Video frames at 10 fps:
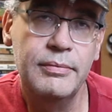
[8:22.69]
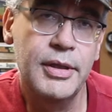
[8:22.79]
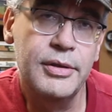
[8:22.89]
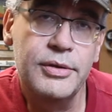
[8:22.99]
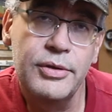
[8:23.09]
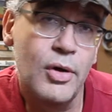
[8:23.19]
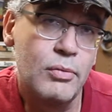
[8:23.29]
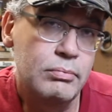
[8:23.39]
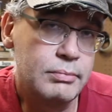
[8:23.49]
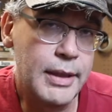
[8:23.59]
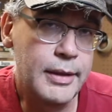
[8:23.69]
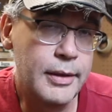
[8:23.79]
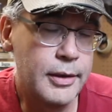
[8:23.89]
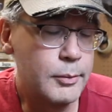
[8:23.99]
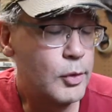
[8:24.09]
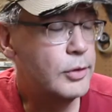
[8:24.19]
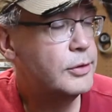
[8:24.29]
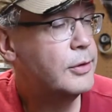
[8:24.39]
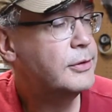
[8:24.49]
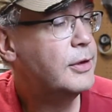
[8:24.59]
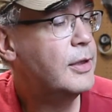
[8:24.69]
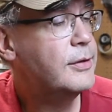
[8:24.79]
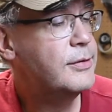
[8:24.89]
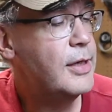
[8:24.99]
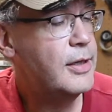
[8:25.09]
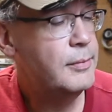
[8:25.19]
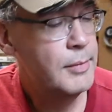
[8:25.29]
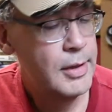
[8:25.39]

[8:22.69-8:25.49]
they just don't make anymore. So it's kind of sad.